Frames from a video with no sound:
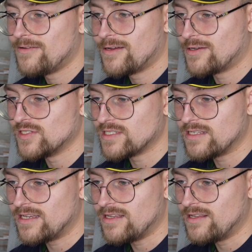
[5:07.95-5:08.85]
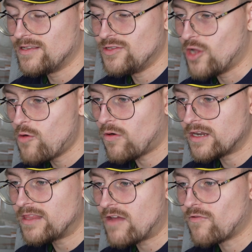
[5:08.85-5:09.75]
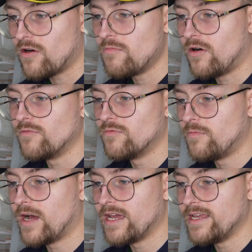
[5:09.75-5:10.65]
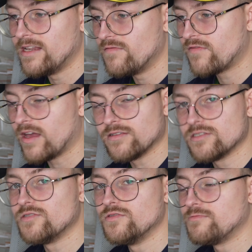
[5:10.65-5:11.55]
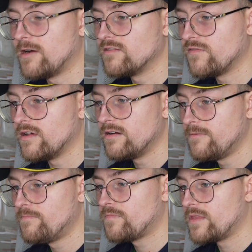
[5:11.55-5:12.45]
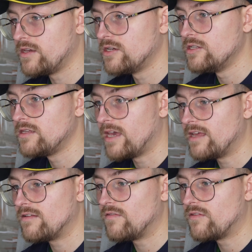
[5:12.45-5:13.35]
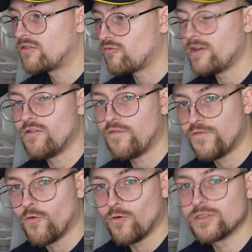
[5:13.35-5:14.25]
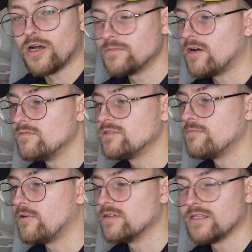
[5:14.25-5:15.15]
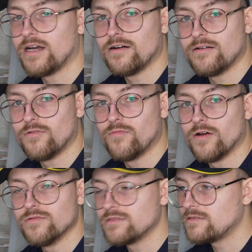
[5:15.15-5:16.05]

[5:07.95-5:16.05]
Because no one in their right mind will pay £11,200 for that. You can get 3 or 4 top times for the price of that, almost.